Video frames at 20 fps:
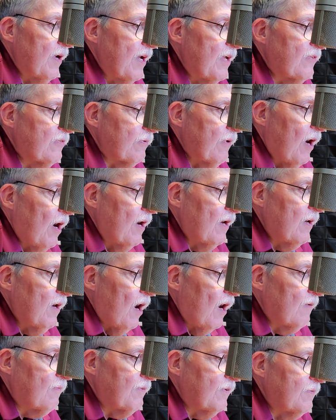It's
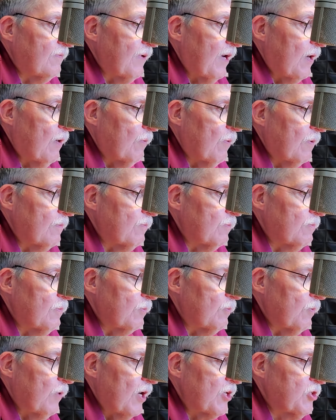off of
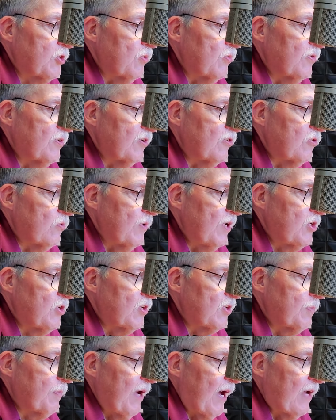Wachusett Street,
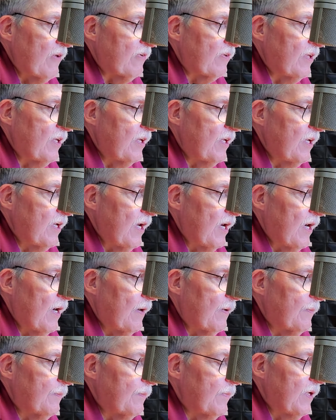just past the
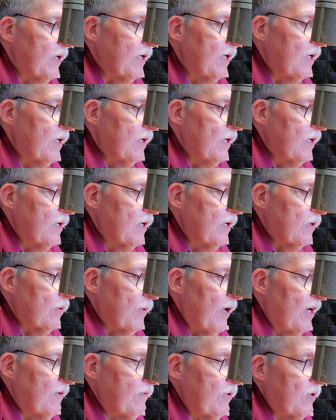
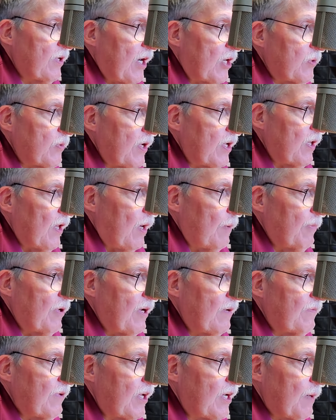Grandview Country Club. And
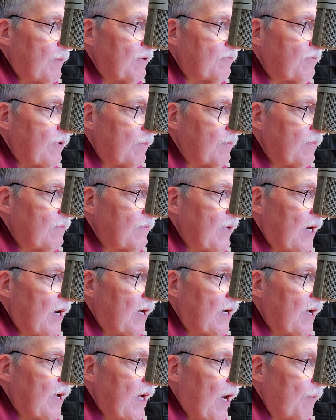if you're coming from
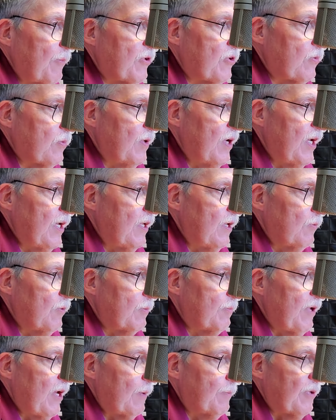Elm Street, it
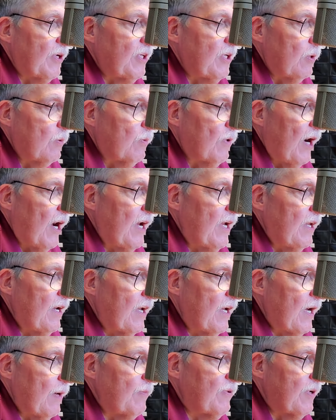would be up on your right, and
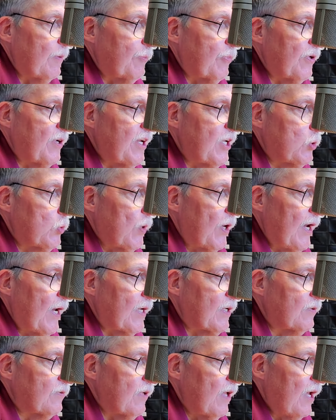it comes up pretty quick.
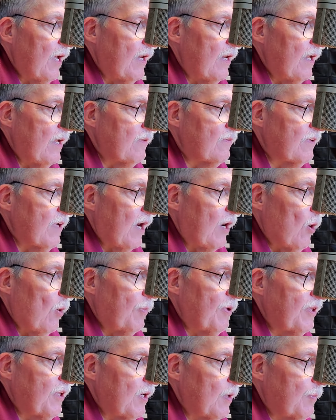And it's
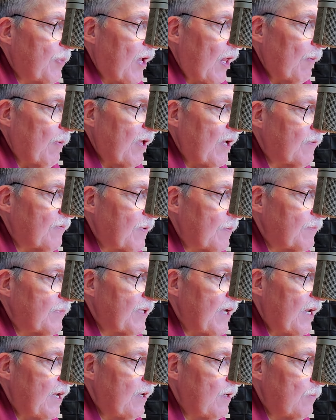open to the public from
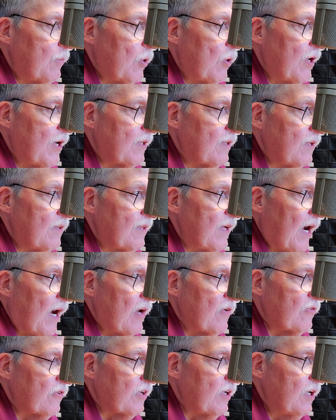10 in the morning to
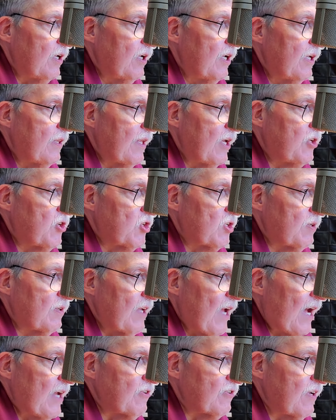dusk. They just
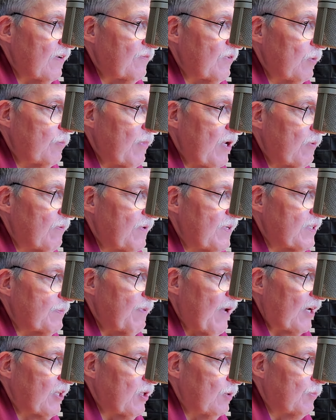ask if you be
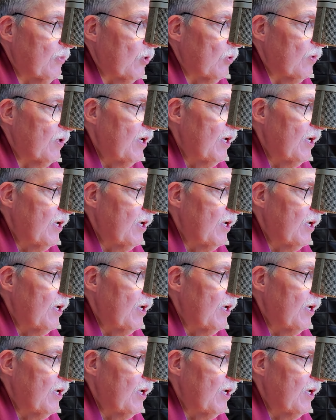respectable.